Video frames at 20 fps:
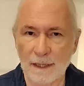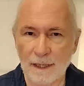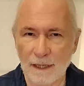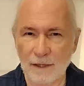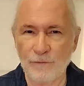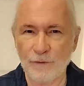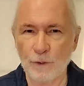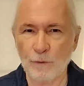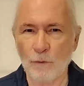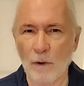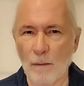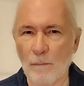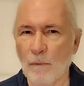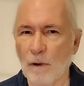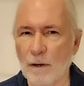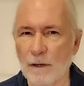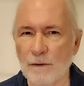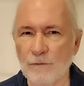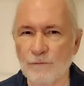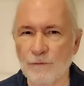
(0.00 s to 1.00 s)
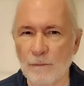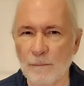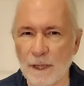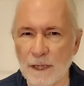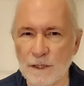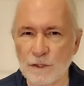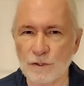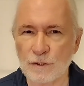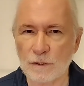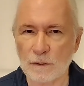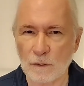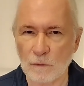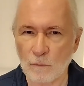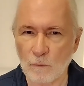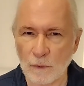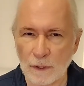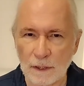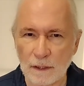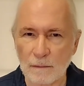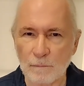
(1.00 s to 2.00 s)
If you want more information,
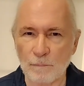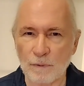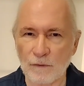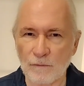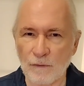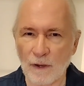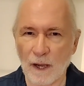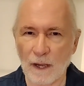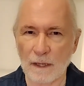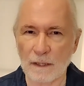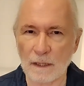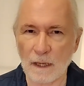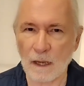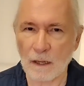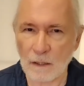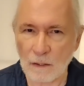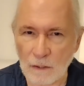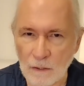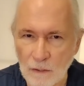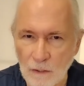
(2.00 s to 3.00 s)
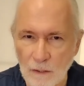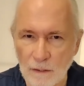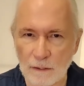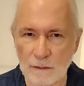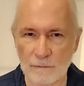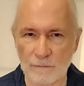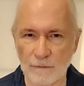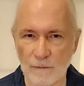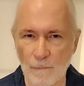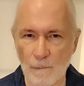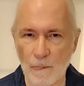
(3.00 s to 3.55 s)
we can provide a lot of